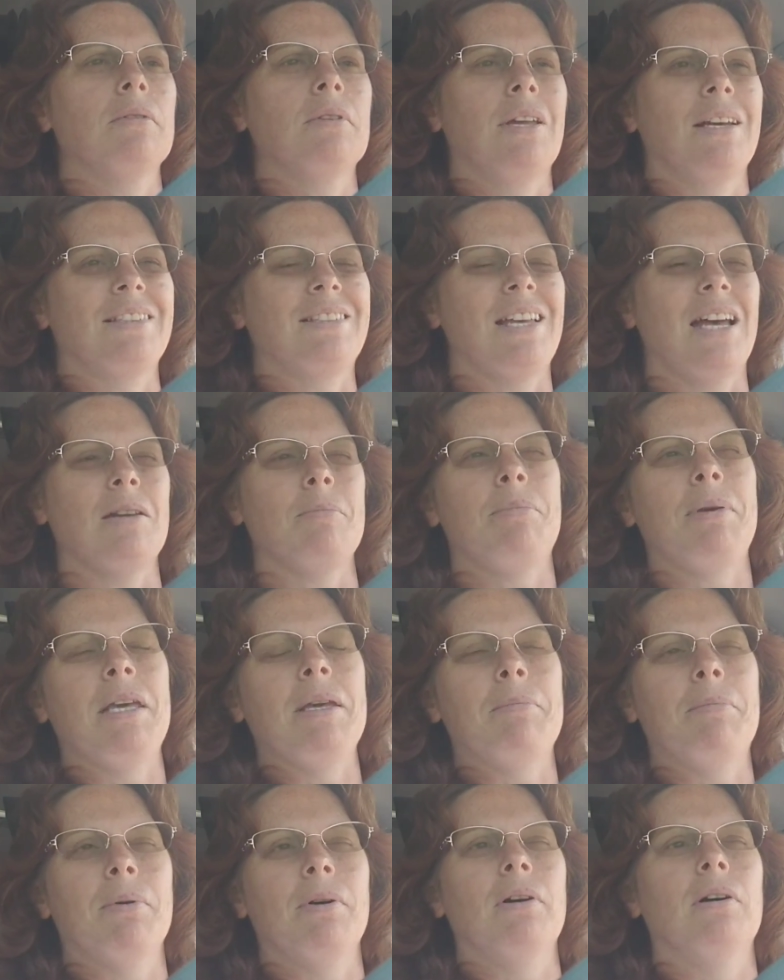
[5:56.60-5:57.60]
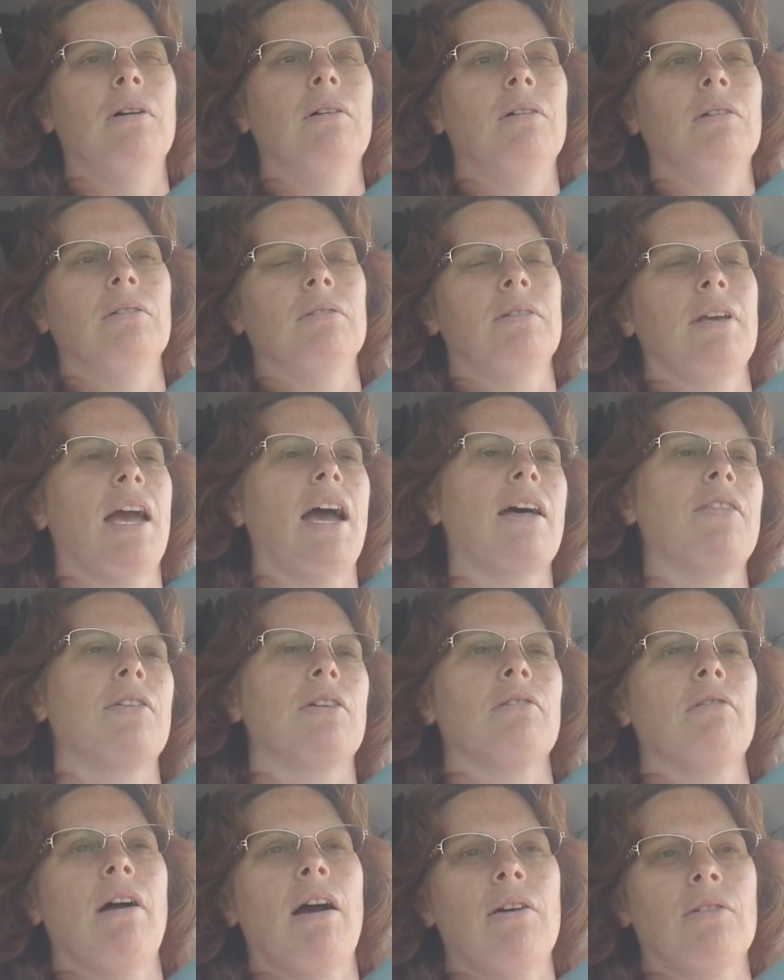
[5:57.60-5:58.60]
like 10 people
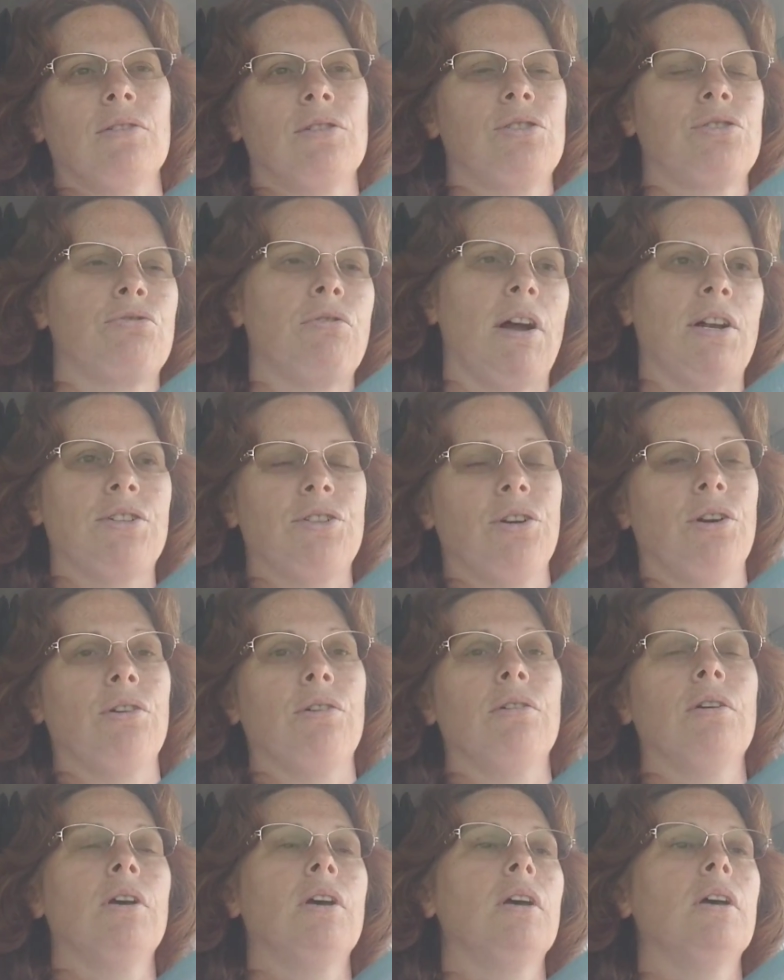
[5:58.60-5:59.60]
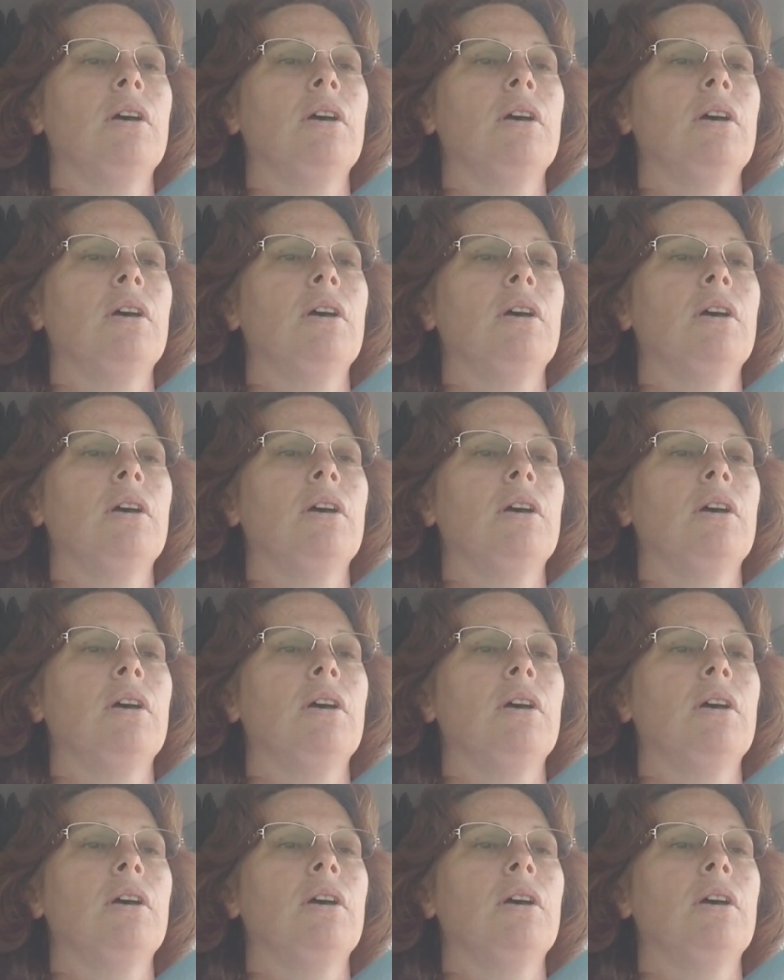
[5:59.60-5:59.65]
gathered around a stretcher